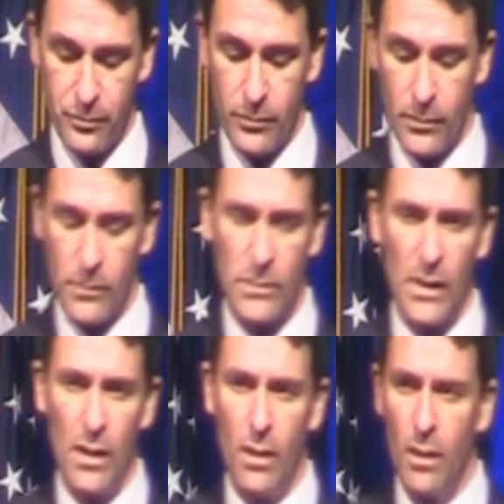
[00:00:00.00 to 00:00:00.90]

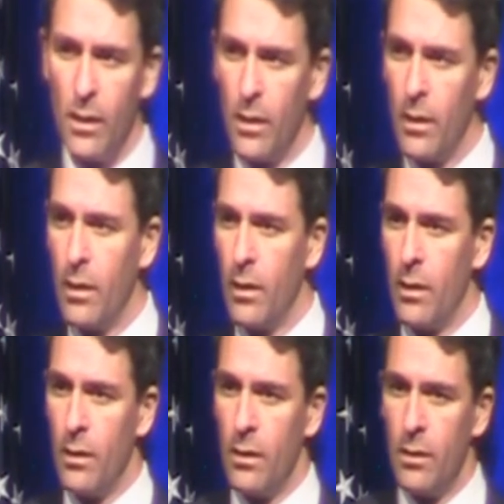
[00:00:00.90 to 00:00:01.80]
Nobody speaks.